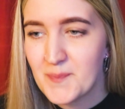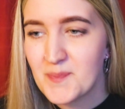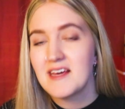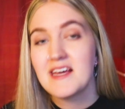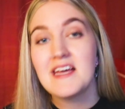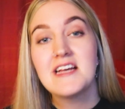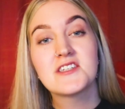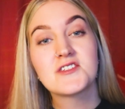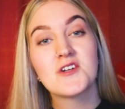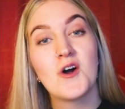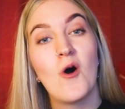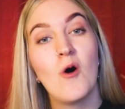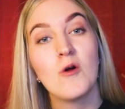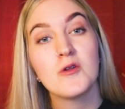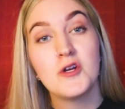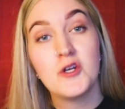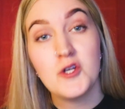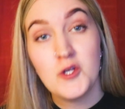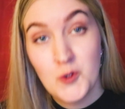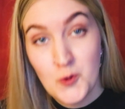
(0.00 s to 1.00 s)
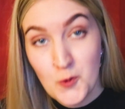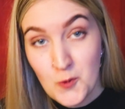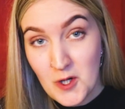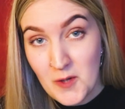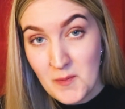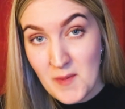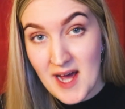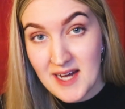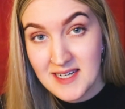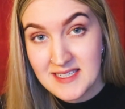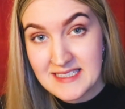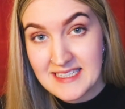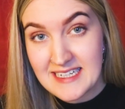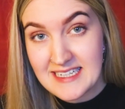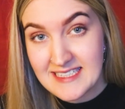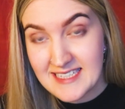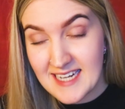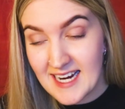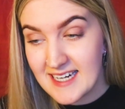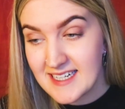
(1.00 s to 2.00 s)
He's called julemanden
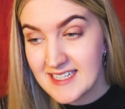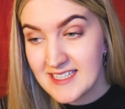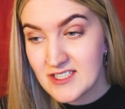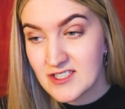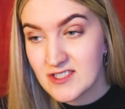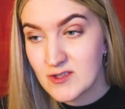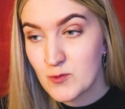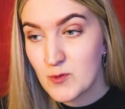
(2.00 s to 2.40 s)
in Danish,